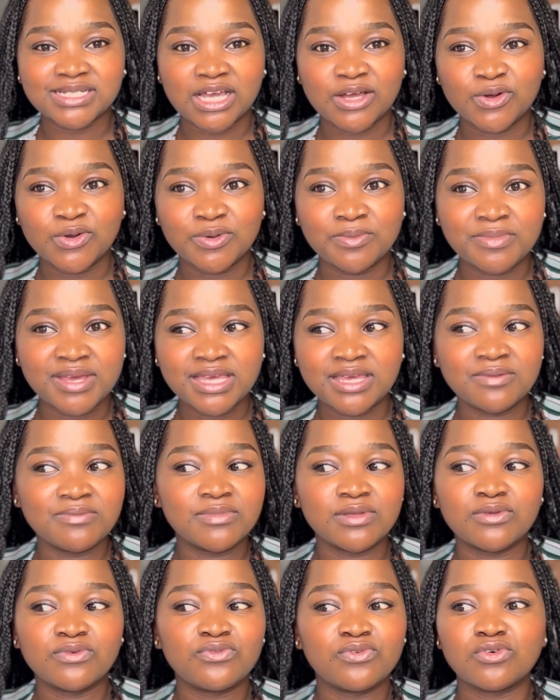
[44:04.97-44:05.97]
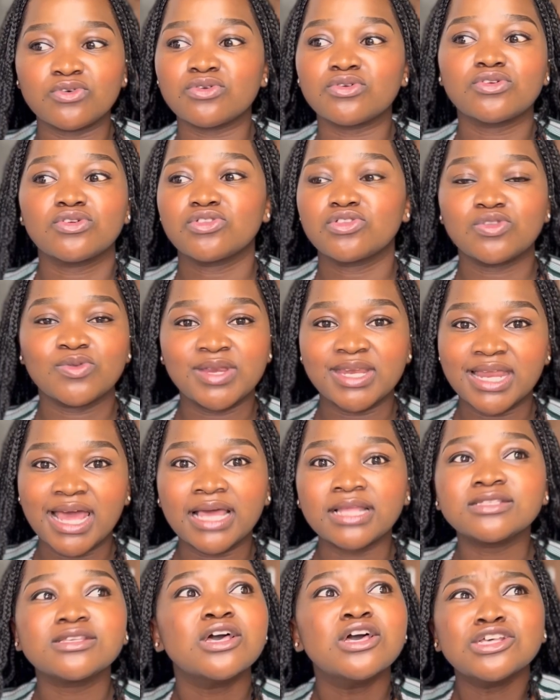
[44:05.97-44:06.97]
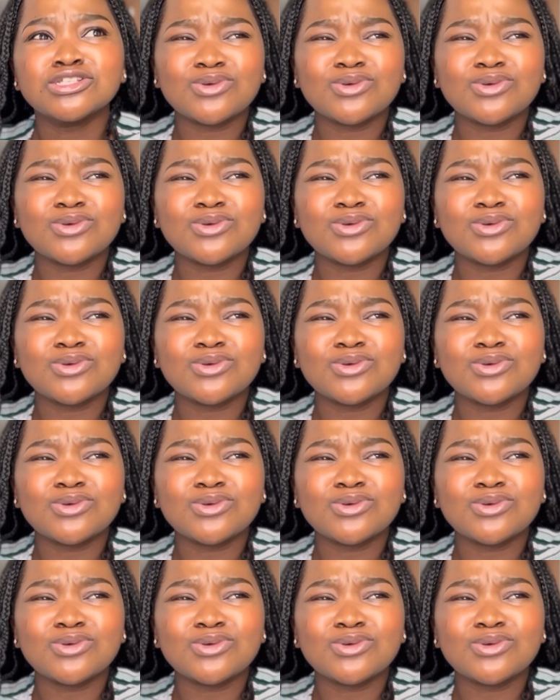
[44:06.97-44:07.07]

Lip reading: I could make a meal for 3 nights.